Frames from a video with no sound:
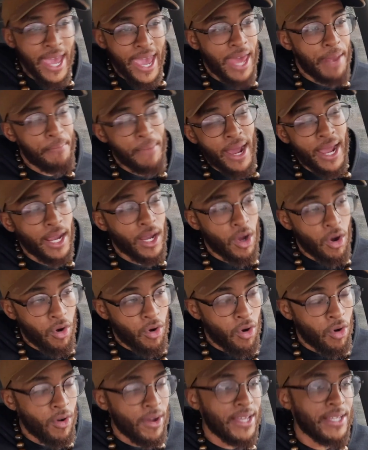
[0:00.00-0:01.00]
and my
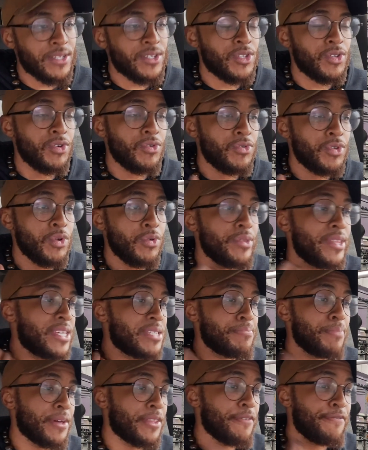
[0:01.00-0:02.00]
goal is to do
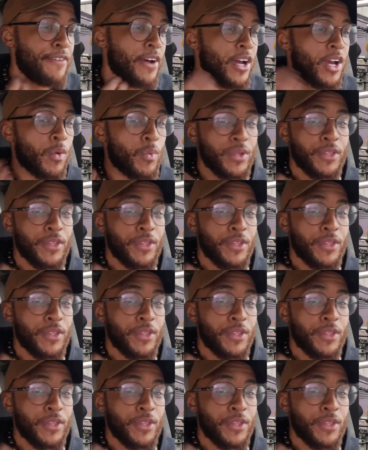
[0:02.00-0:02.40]
this motherfucker